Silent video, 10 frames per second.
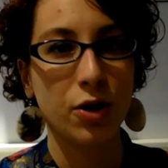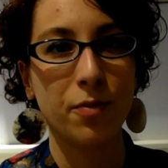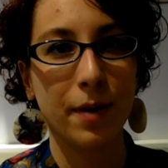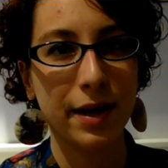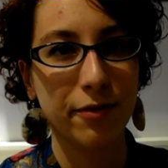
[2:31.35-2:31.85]

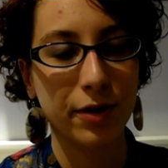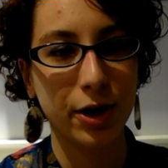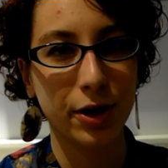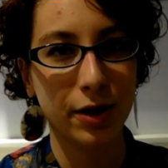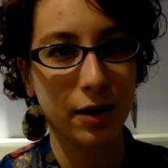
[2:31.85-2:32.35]
You might have
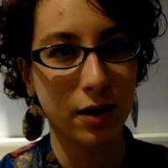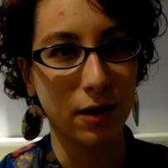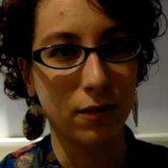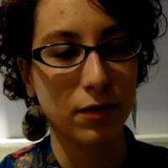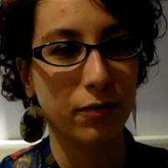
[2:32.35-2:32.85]
heard
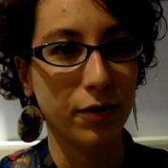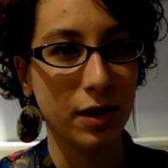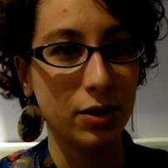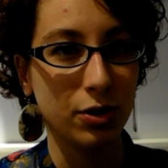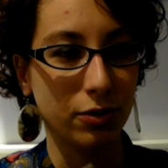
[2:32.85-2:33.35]
of Free
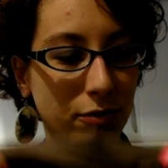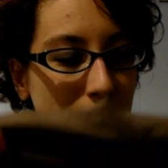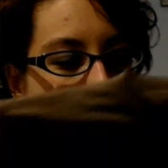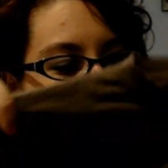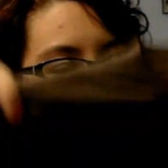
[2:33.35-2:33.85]
the Children,